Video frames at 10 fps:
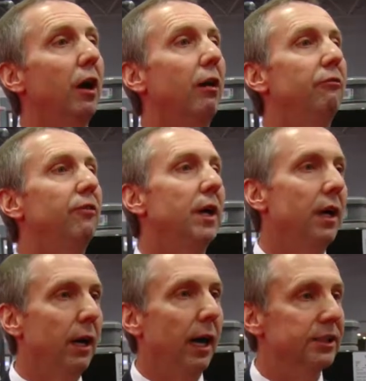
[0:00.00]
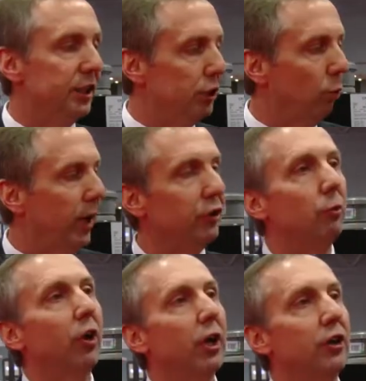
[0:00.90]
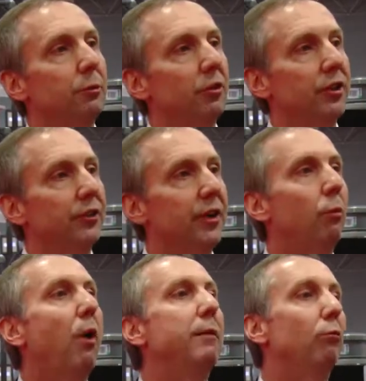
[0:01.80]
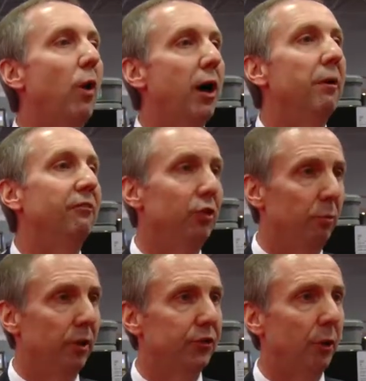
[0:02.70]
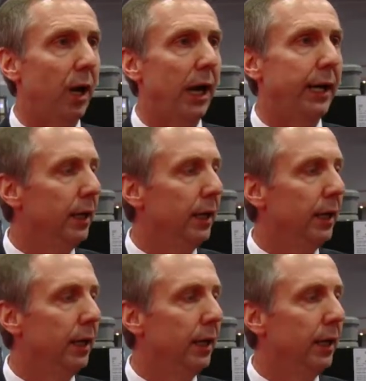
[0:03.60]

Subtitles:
of a situation where a customer is going to say, why are my fuel bills so high?